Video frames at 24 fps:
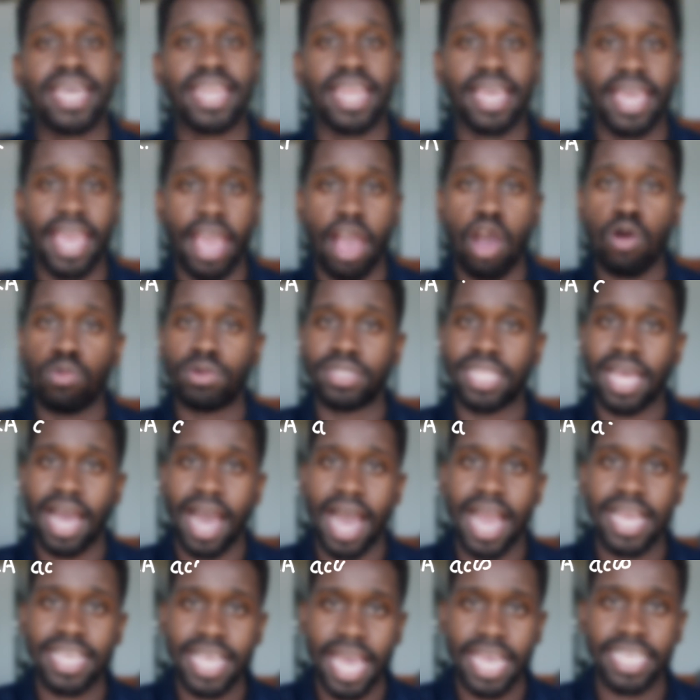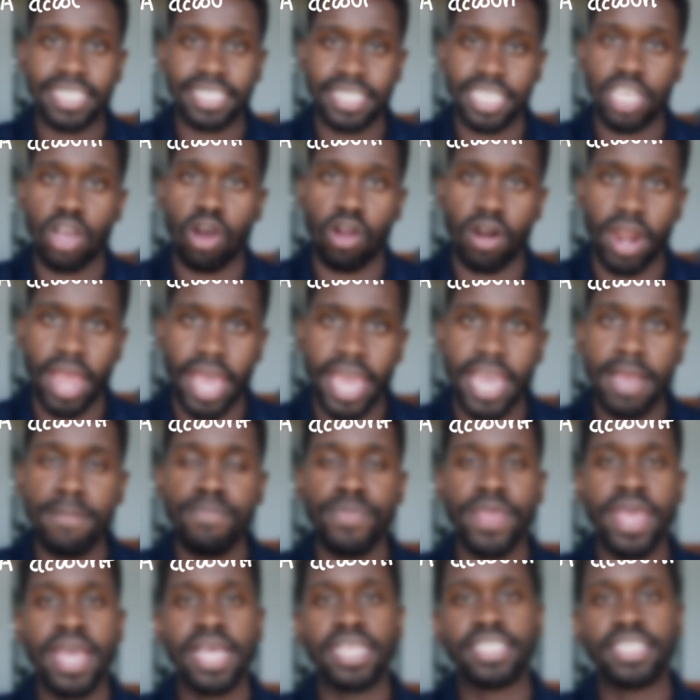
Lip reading: an account with the IACRA.